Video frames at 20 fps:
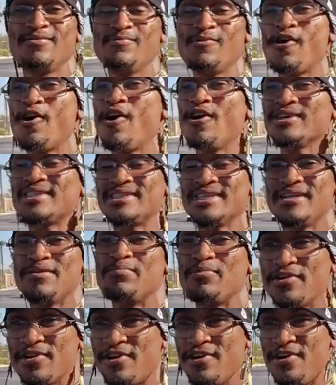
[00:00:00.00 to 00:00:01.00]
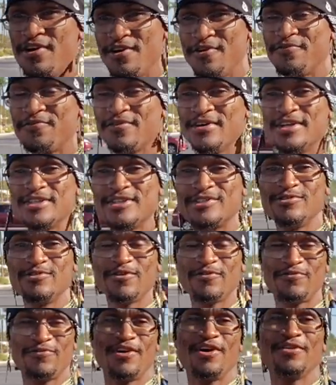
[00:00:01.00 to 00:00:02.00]
We're all set up on the earth to do
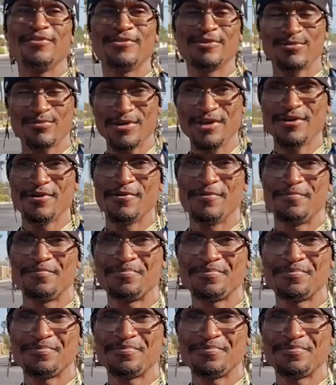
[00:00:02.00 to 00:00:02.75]
the Father's will.